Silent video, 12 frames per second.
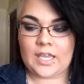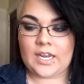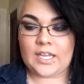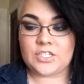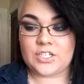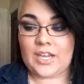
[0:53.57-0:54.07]

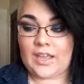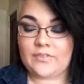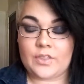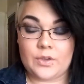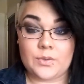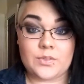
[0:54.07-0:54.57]
and I should
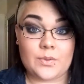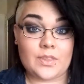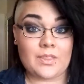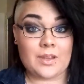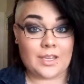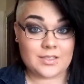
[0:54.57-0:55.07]
have those
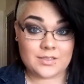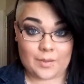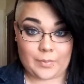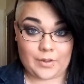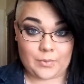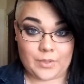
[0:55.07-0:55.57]
within the next
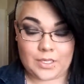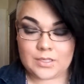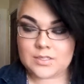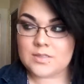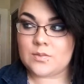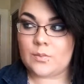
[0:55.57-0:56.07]
couple of
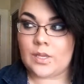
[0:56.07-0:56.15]
weeks.